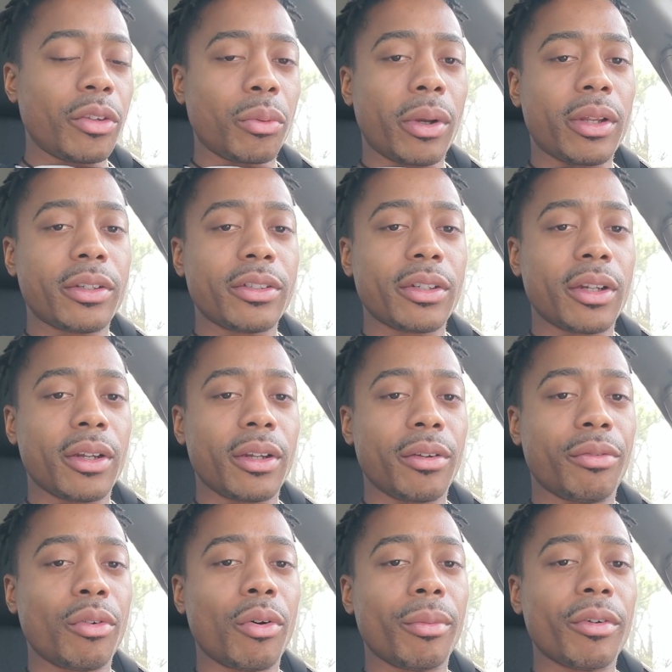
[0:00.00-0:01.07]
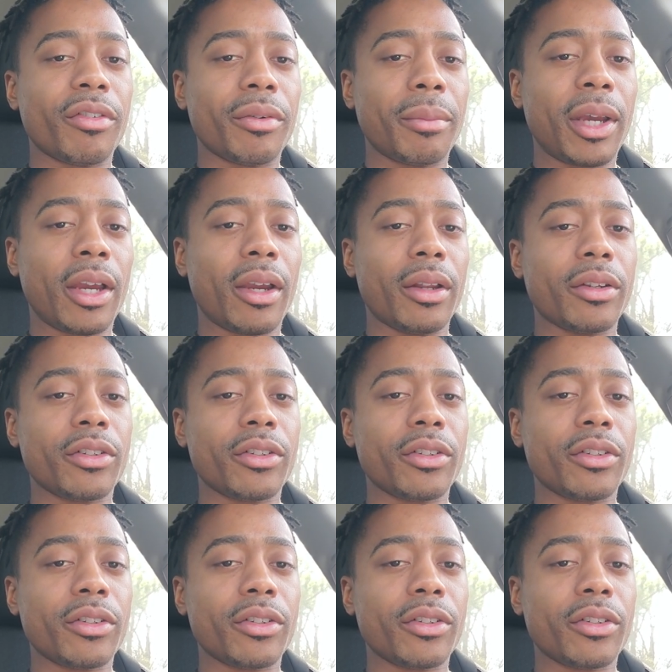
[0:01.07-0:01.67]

well as a form of a man.